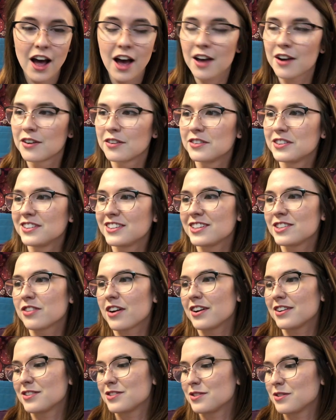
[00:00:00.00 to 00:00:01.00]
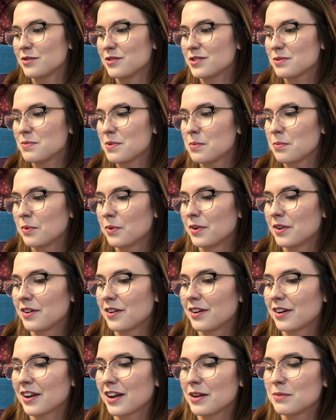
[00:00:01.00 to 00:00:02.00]
I don't really try to seduce people in
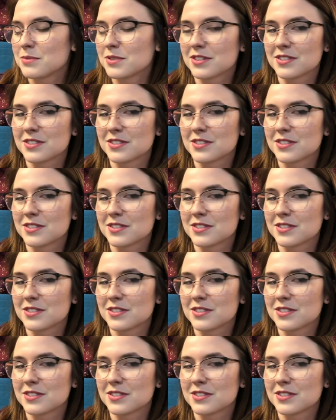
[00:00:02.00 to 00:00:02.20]
our games